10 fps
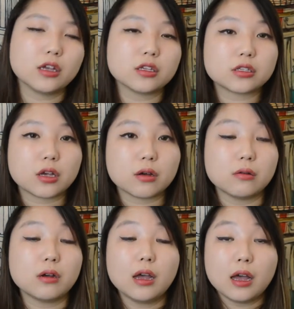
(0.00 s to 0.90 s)

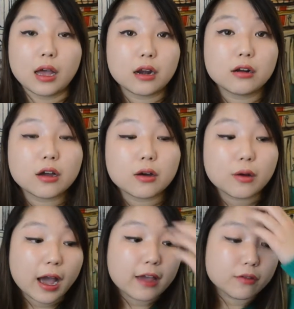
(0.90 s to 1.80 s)
so I don't know
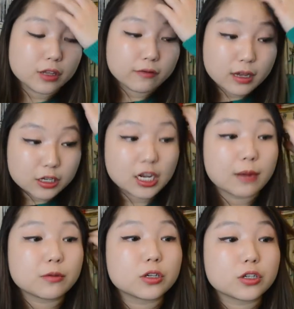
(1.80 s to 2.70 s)
I've only read a
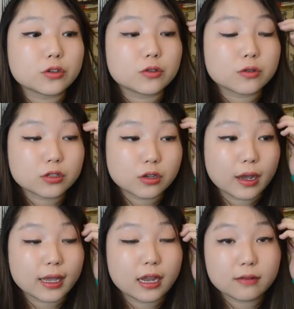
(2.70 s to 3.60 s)
chapter or two so
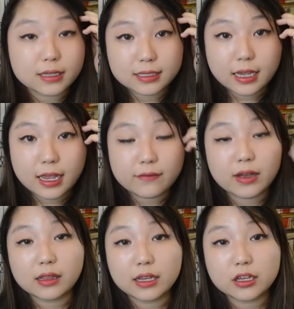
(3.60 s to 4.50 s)
I can't really say if I
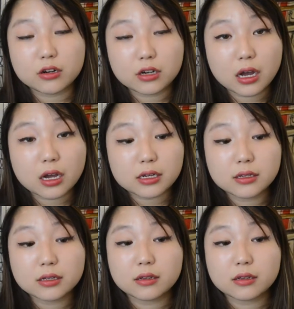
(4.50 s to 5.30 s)
like it or not